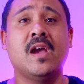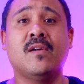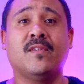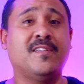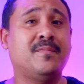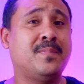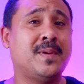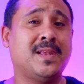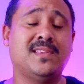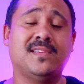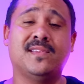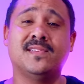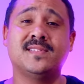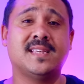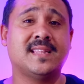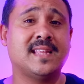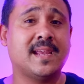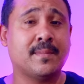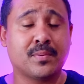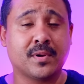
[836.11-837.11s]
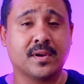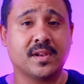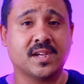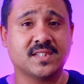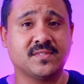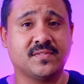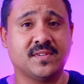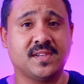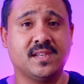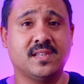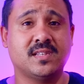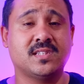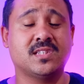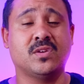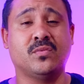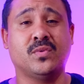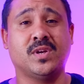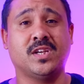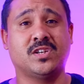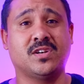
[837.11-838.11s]
We've been using their products for years,
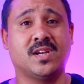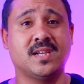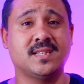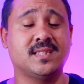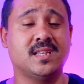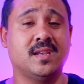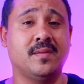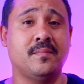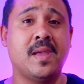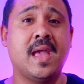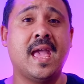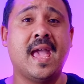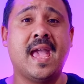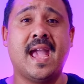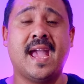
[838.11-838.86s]
so we trust them.